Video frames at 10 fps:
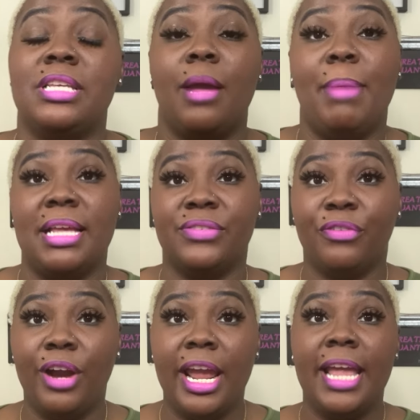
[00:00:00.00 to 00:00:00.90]
her best
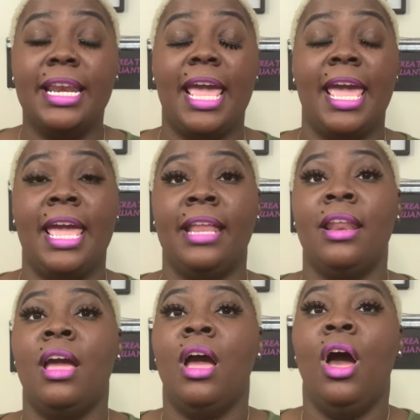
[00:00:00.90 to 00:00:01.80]
friend and
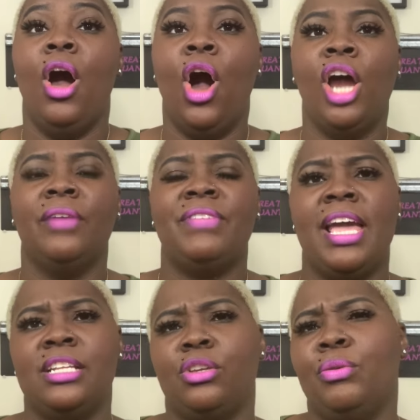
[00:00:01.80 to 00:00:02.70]
all of
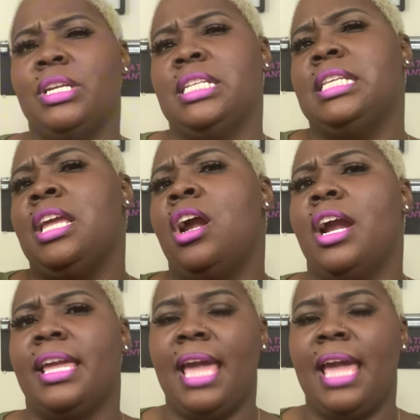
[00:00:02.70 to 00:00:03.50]
that. So you get to see her and